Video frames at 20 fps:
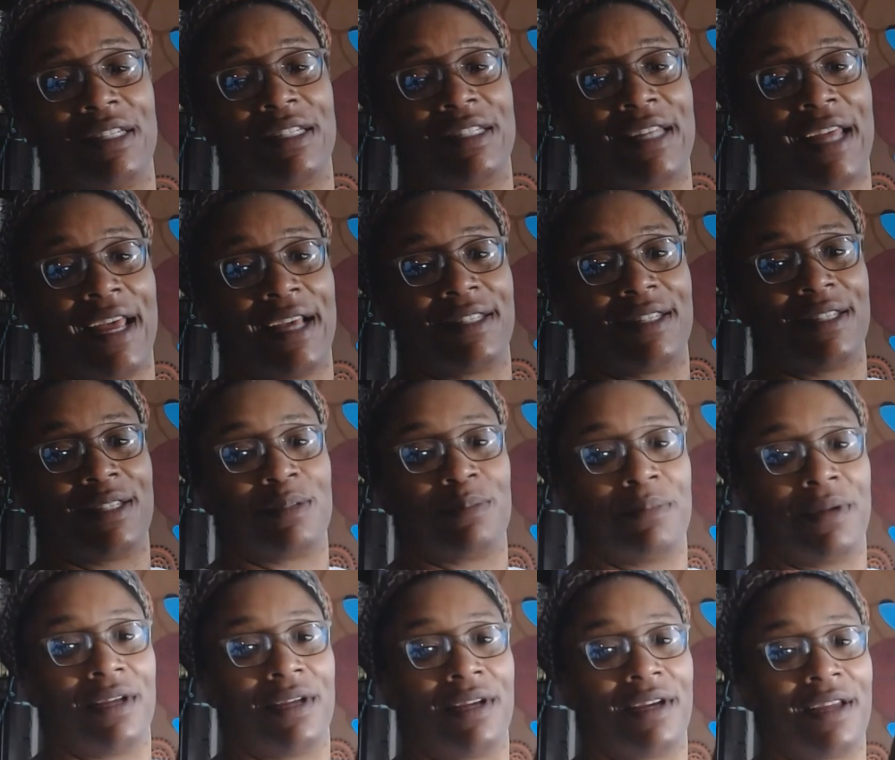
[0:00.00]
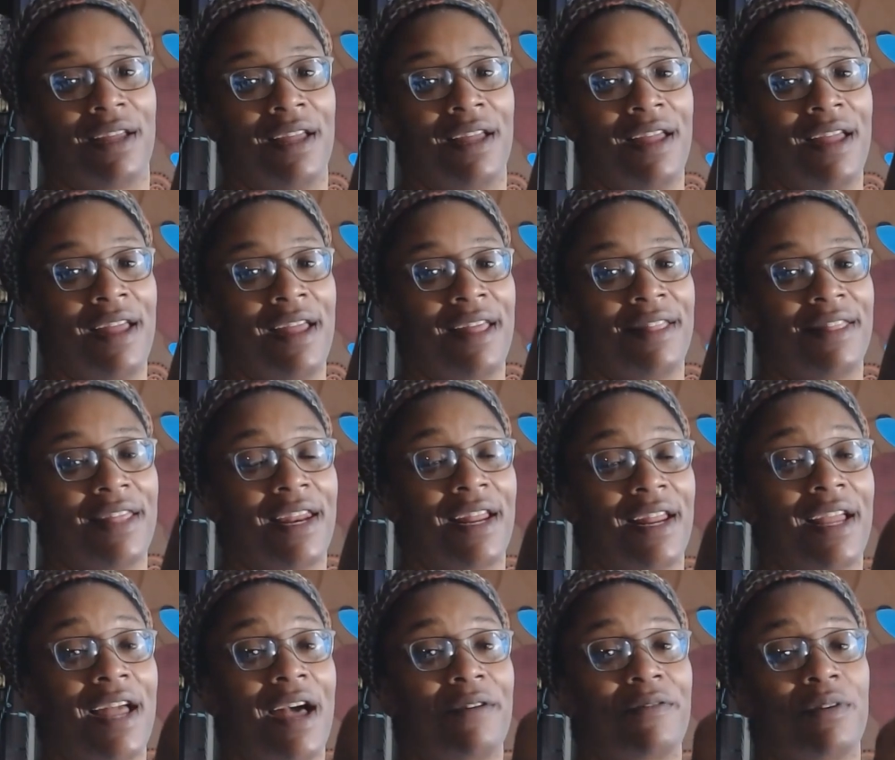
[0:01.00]
Texas mug that I
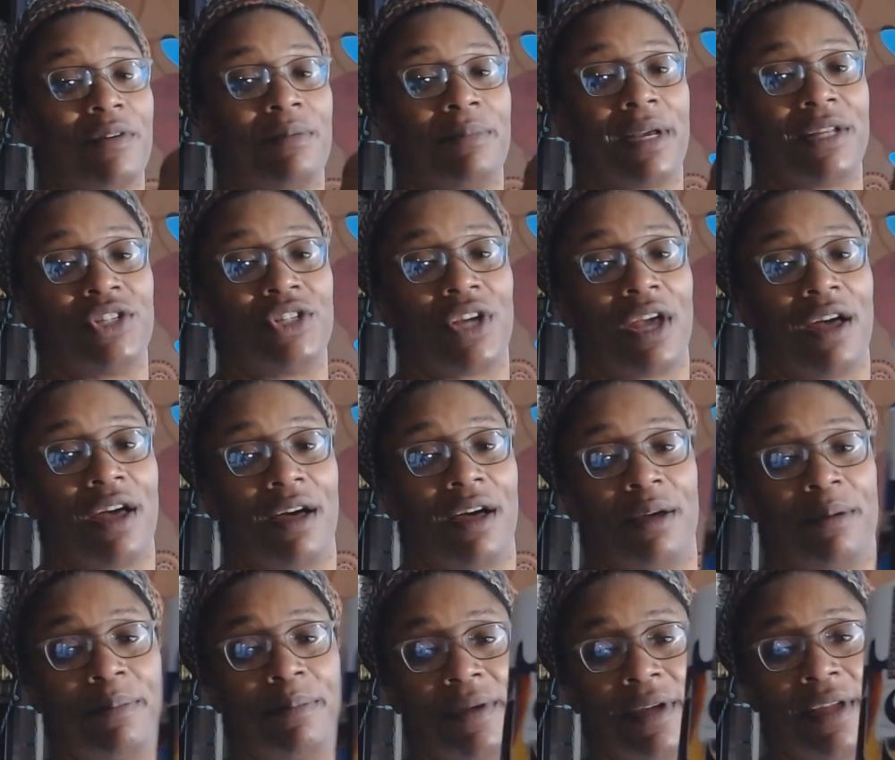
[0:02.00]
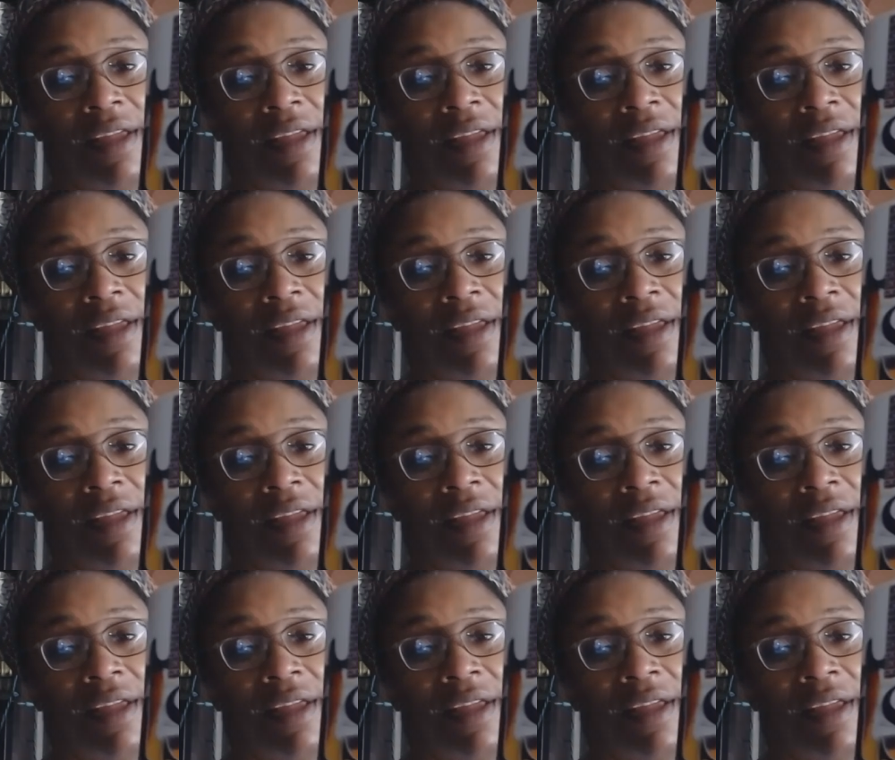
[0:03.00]
got from my job